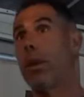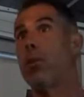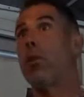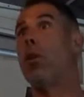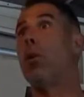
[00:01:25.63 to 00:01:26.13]

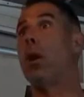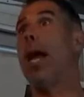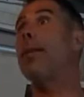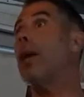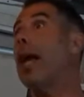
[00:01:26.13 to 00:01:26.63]
So,
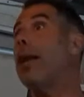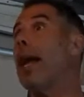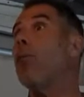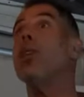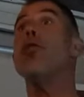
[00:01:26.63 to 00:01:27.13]
and, and,
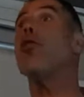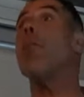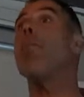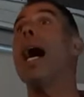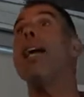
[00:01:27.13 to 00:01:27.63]
and what you
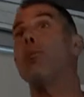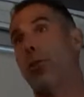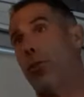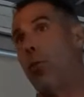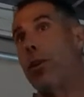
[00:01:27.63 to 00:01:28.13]
combine
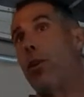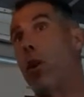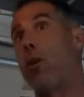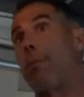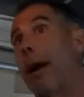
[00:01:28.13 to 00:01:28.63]
with you when you
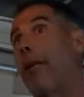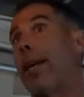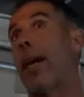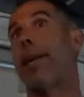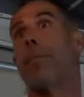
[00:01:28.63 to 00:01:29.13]
go and
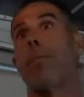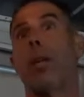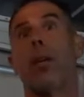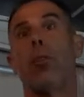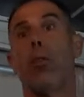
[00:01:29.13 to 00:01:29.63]
paraglide.
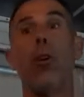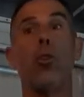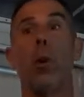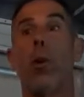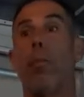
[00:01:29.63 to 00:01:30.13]
So
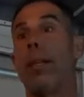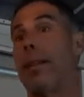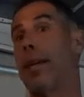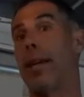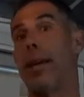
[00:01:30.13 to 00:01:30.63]
those were a bit
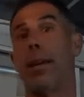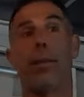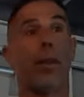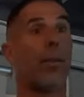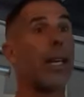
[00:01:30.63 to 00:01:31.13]
the, uh,
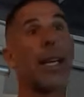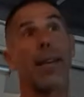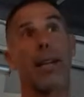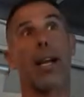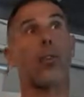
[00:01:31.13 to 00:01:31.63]
the
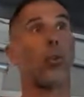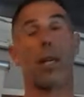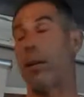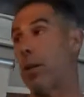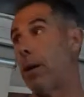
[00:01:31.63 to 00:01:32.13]
thinking that I thought
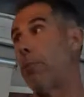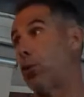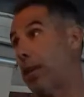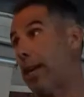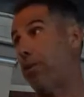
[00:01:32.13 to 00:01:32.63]
I'd, uh,
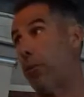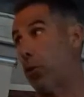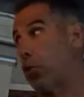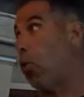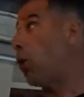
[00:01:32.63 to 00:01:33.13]
put together for
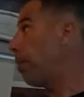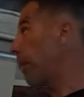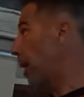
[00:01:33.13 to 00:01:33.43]
the talk.